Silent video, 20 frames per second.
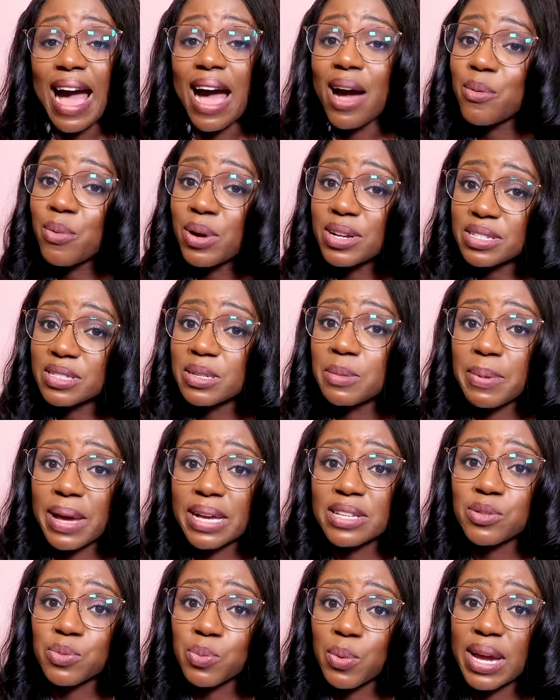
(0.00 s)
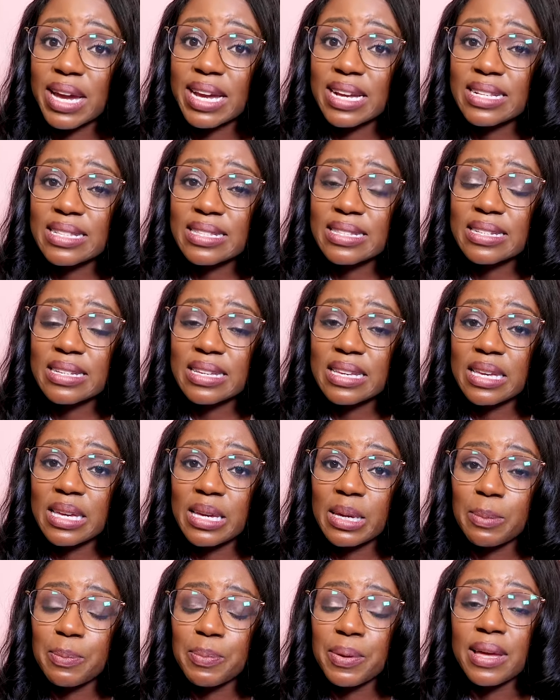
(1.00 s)
And what's the best way to
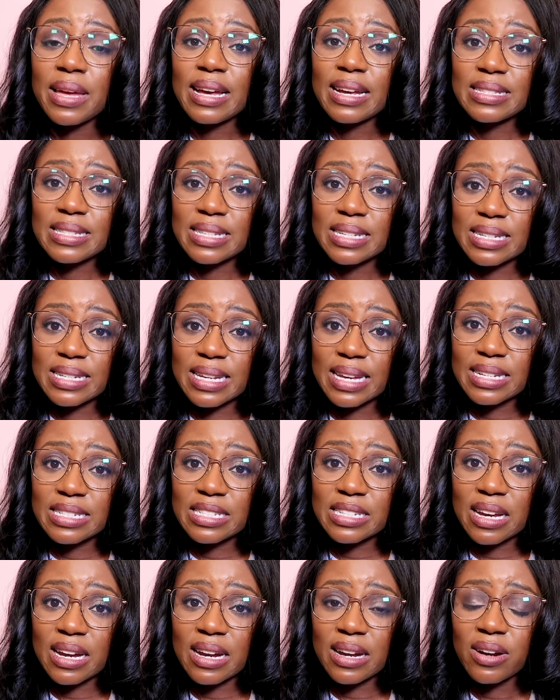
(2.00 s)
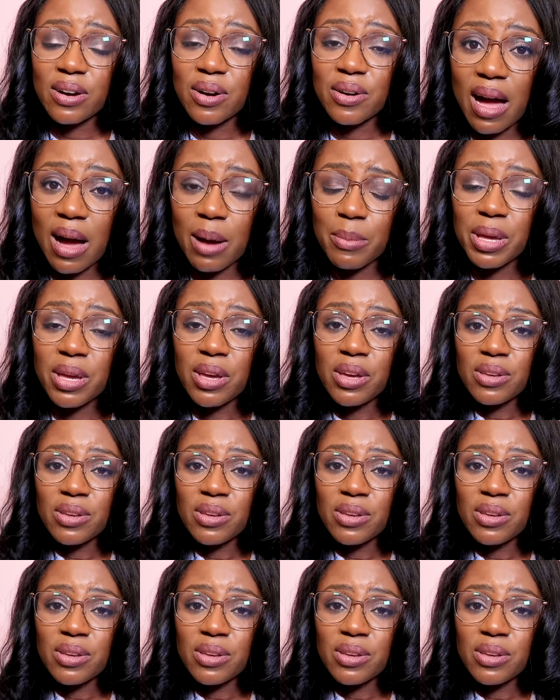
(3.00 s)
keep a teenager calm?